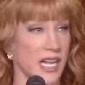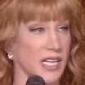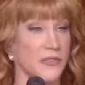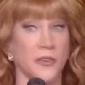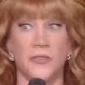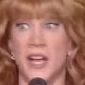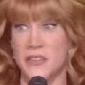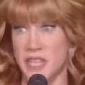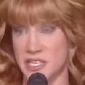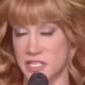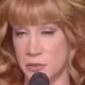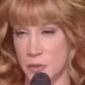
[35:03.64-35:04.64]
Alley for five
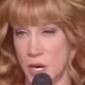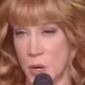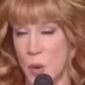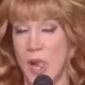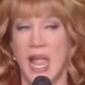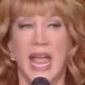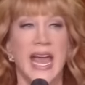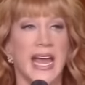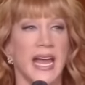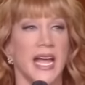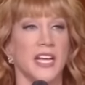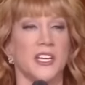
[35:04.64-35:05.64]
days in a row.
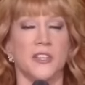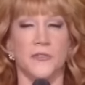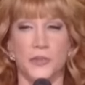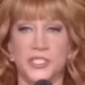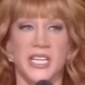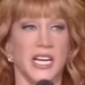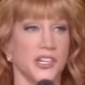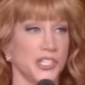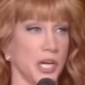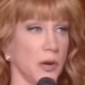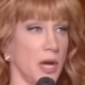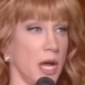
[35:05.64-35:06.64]
And the first day I
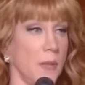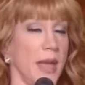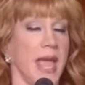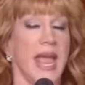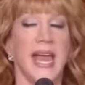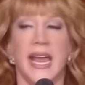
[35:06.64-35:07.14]
show up,